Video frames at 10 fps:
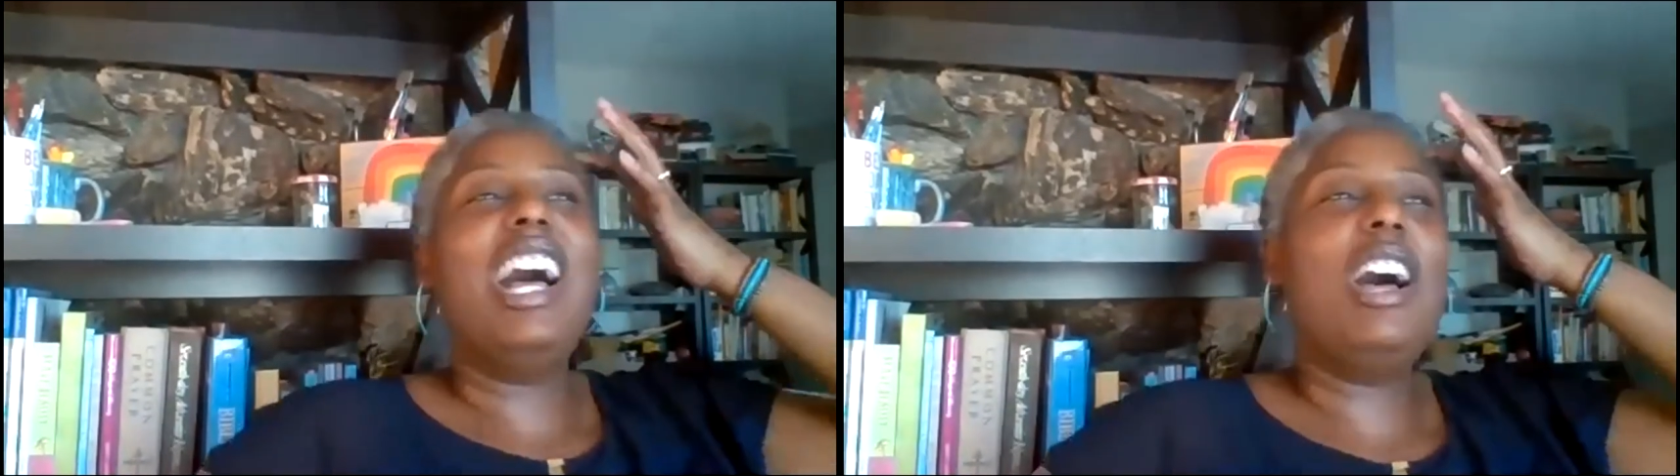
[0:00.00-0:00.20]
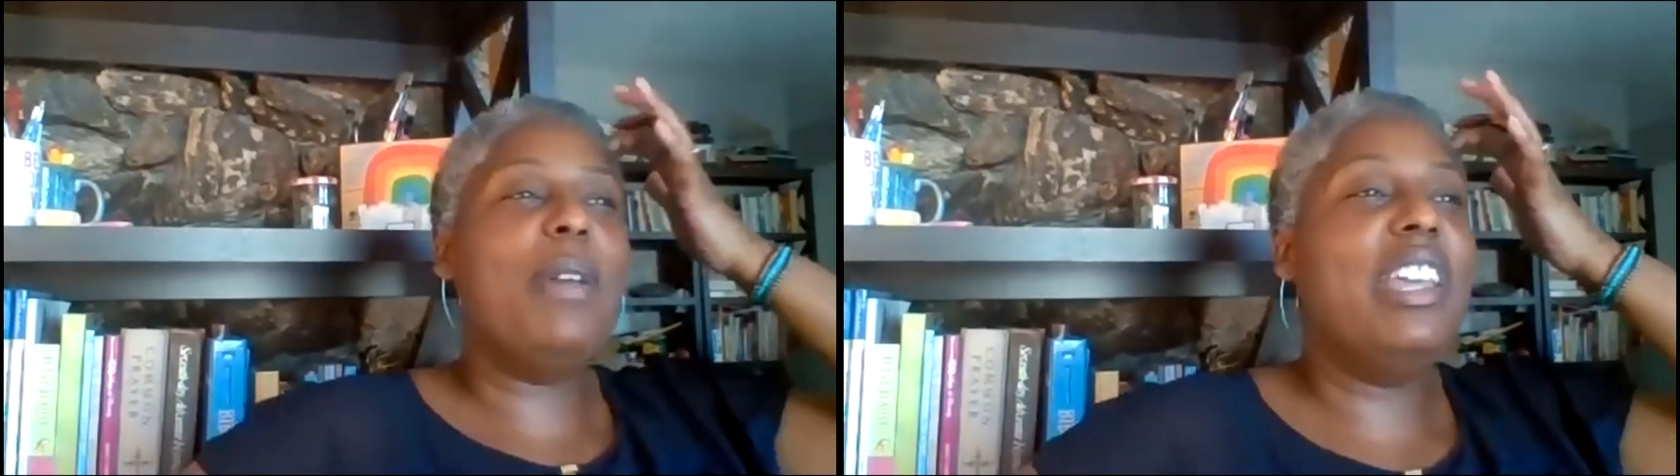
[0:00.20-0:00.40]

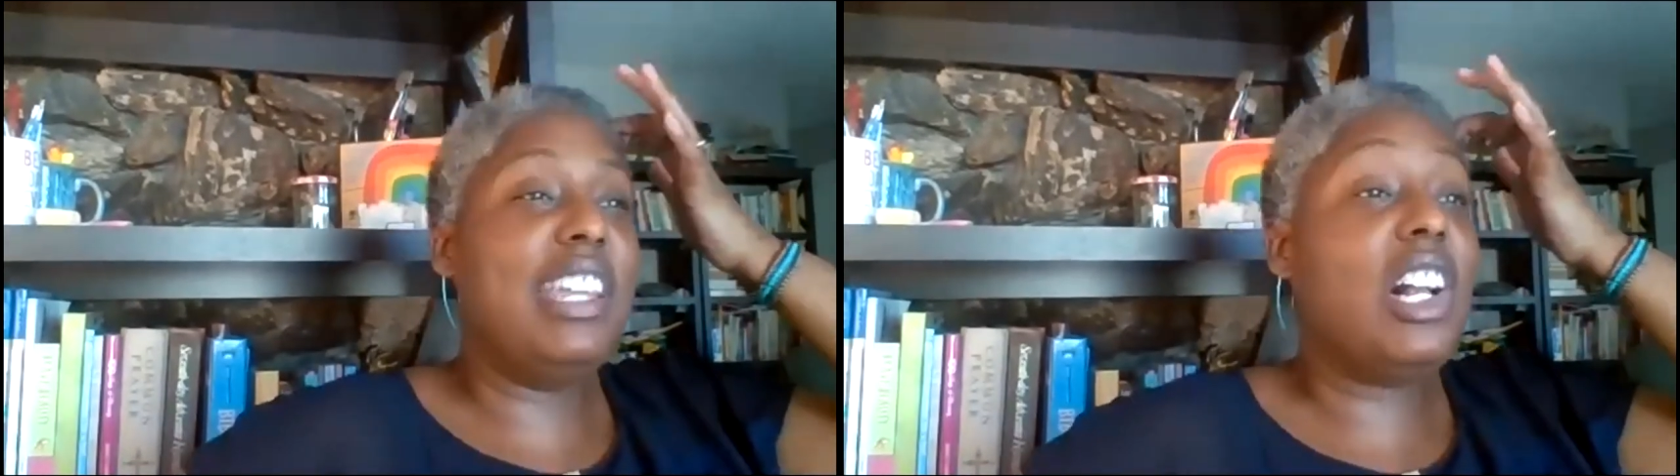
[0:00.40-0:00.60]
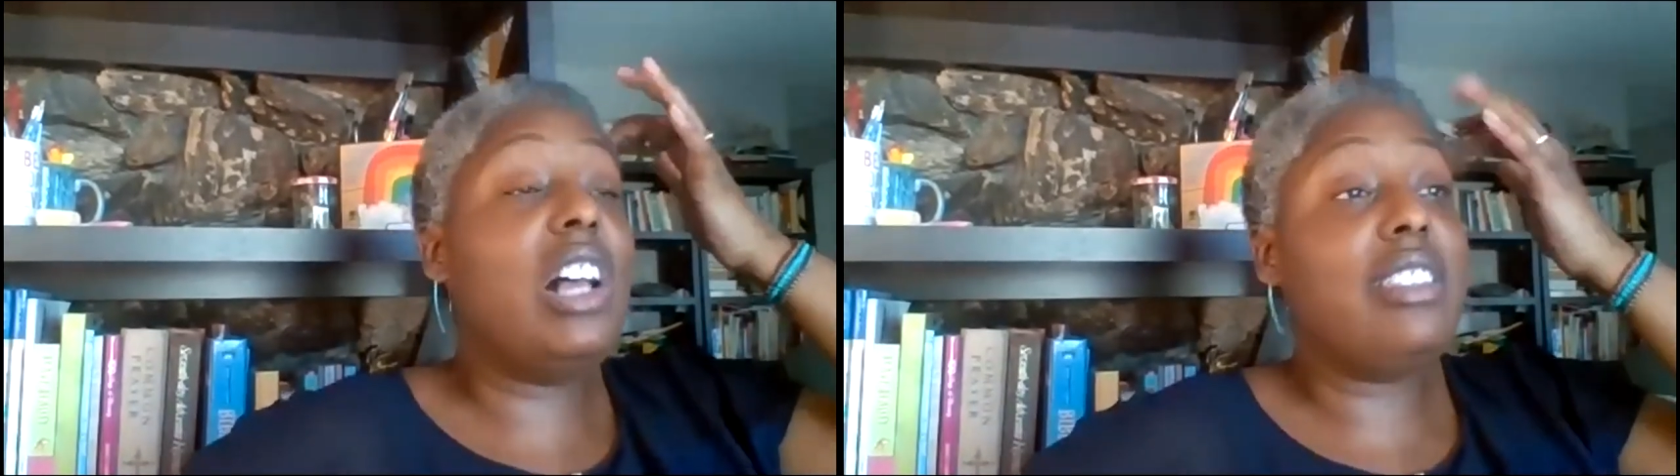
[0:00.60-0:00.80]
And then
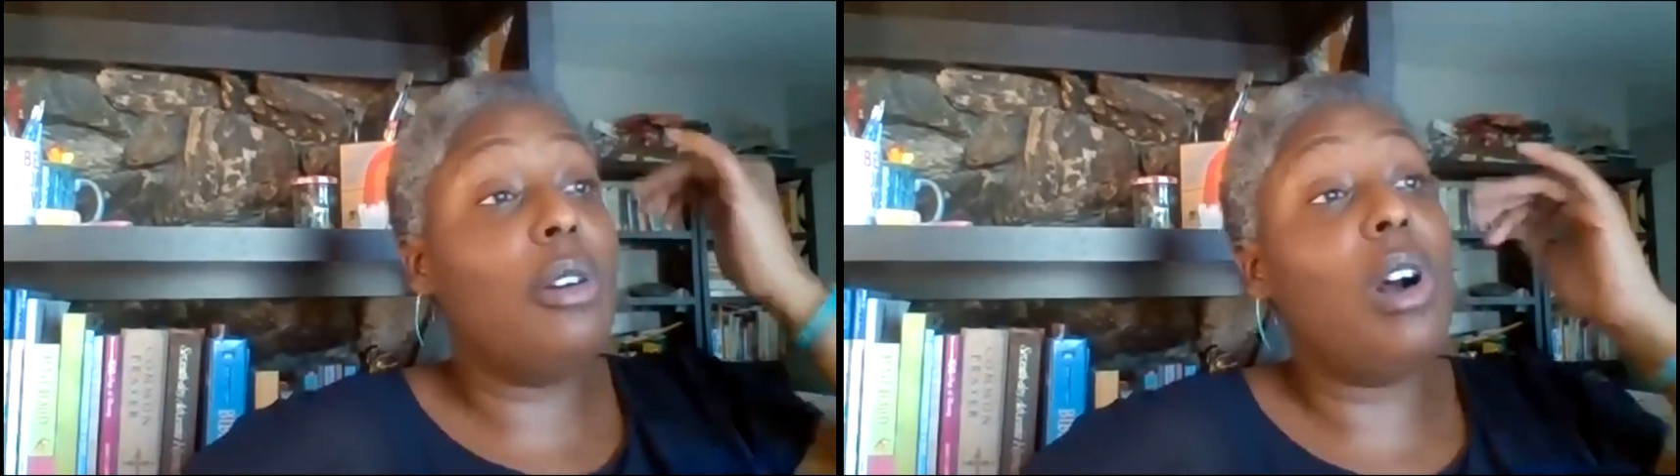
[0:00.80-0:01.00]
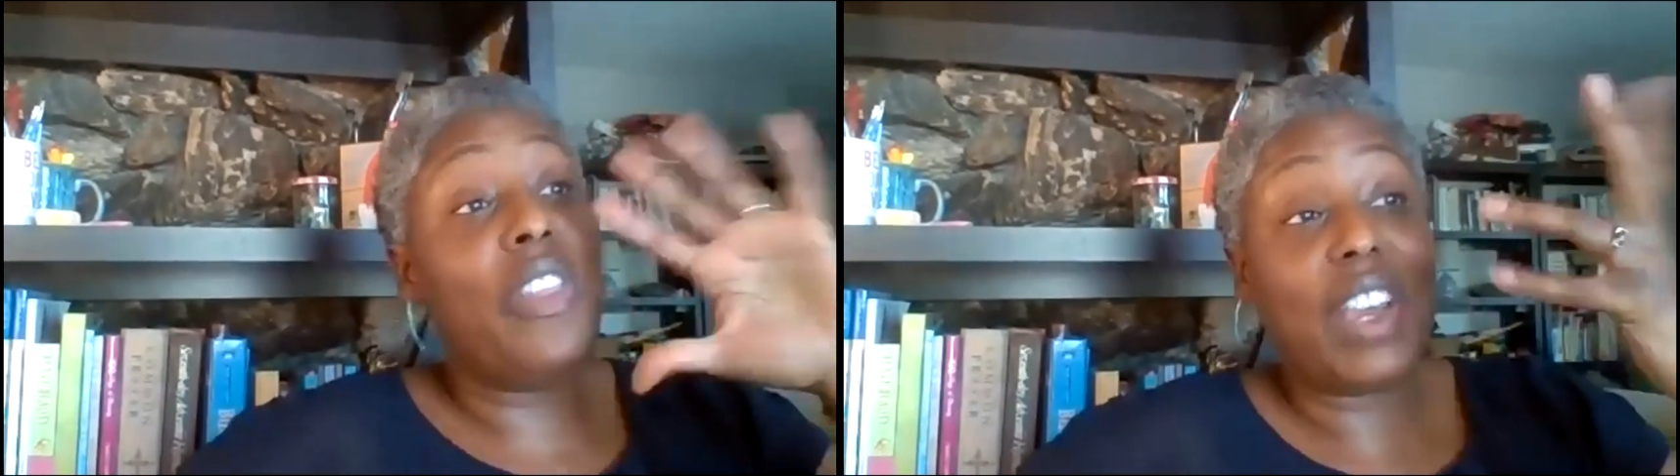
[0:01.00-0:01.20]
also
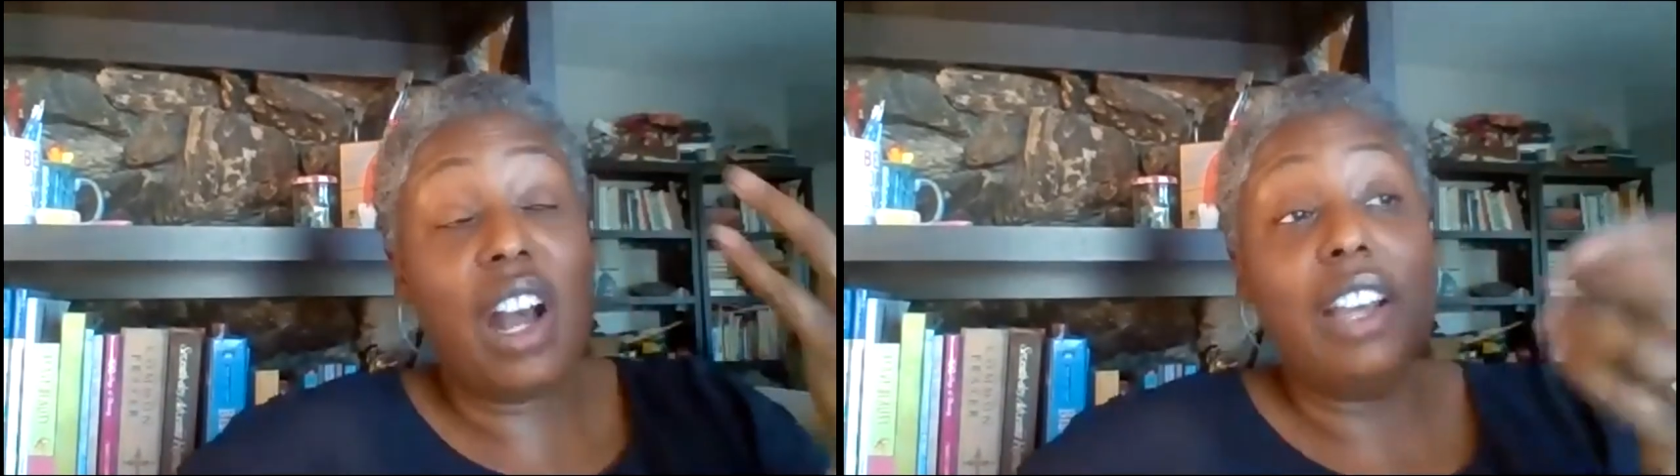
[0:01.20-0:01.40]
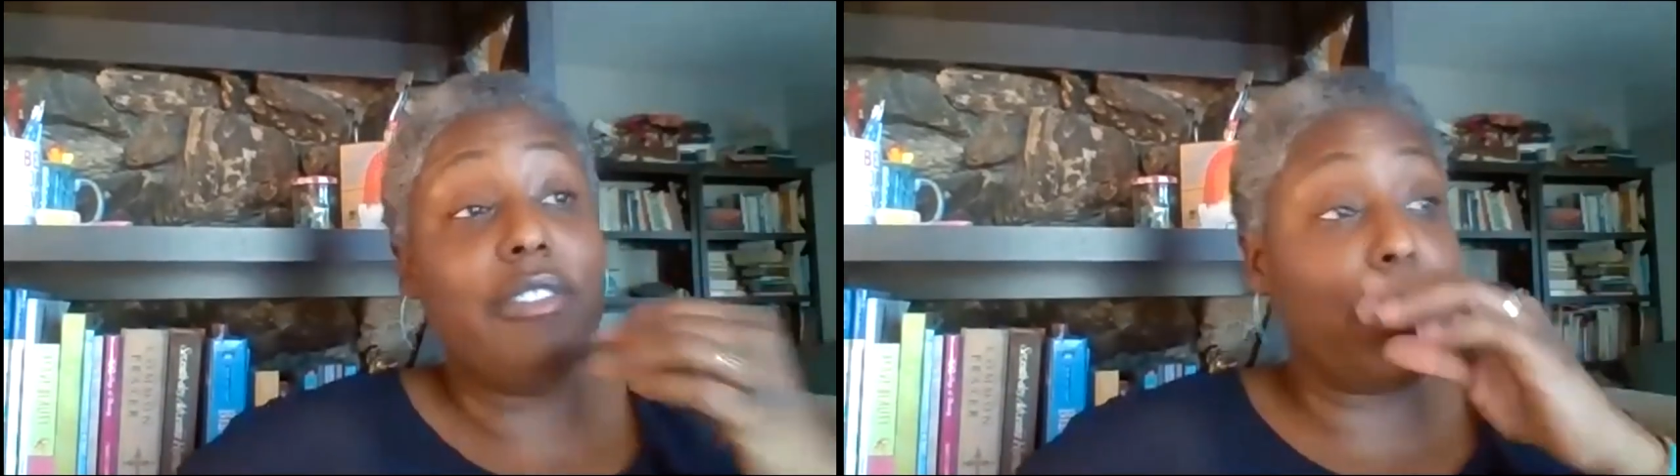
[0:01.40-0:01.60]
on the
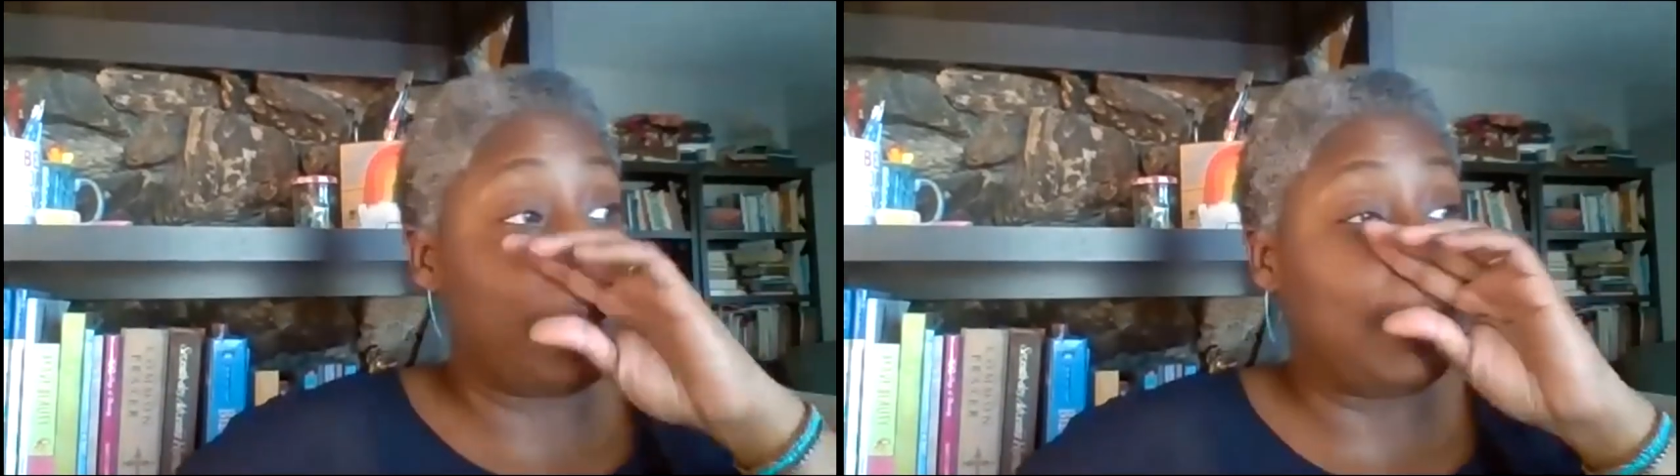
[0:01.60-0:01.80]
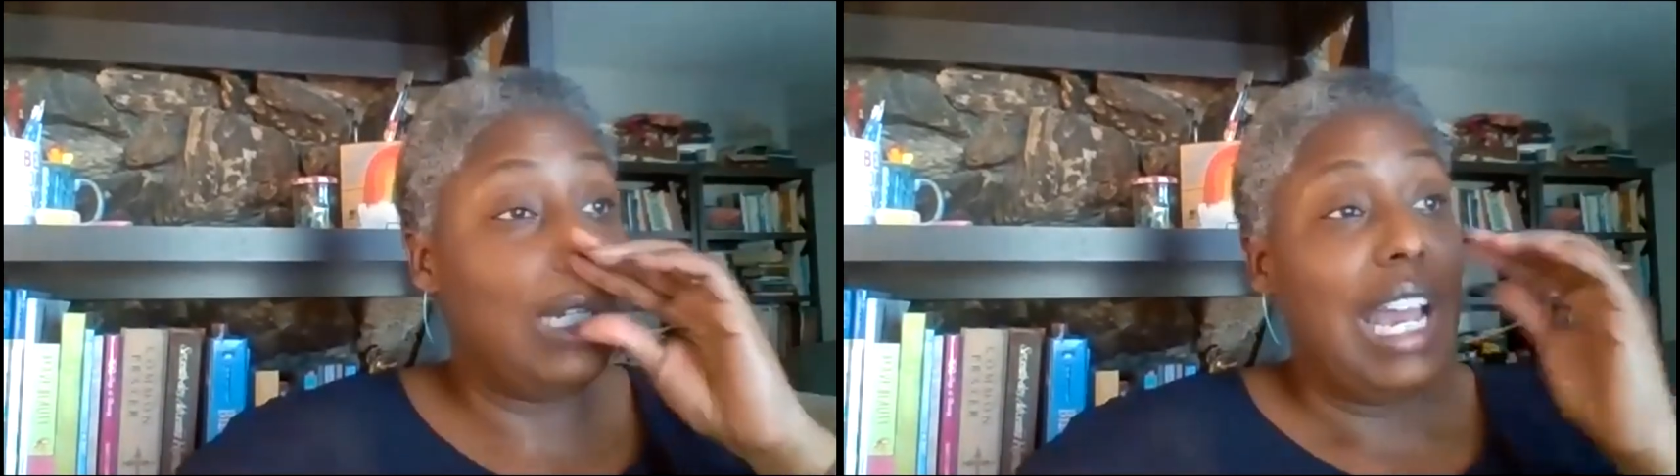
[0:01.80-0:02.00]
converse,